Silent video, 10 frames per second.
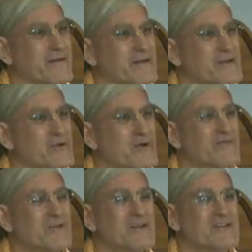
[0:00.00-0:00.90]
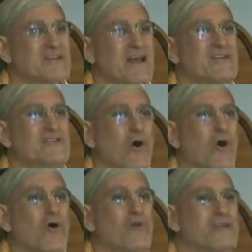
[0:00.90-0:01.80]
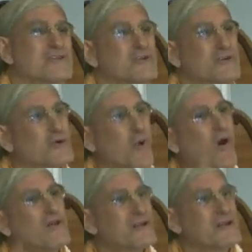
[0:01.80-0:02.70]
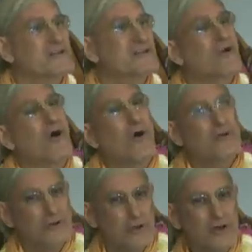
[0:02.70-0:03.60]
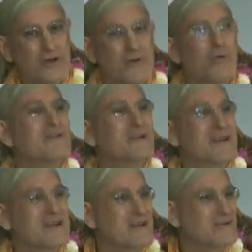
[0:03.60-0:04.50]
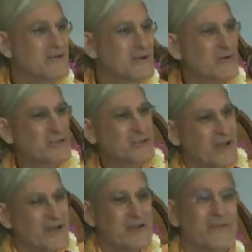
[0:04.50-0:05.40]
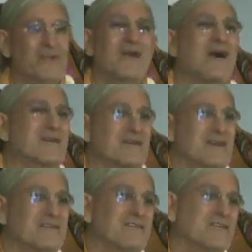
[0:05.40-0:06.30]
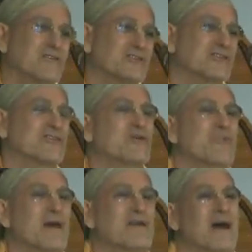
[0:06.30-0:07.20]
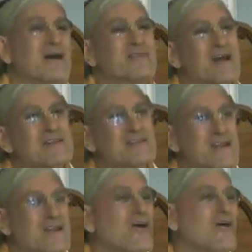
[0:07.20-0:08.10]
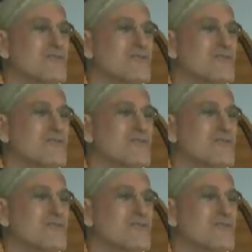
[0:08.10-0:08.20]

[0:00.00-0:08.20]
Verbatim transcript: So, we have to understand is all these good qualities, they're all good when they're connected to Krishna. And if they're not connected to Krishna, no matter how nice they are,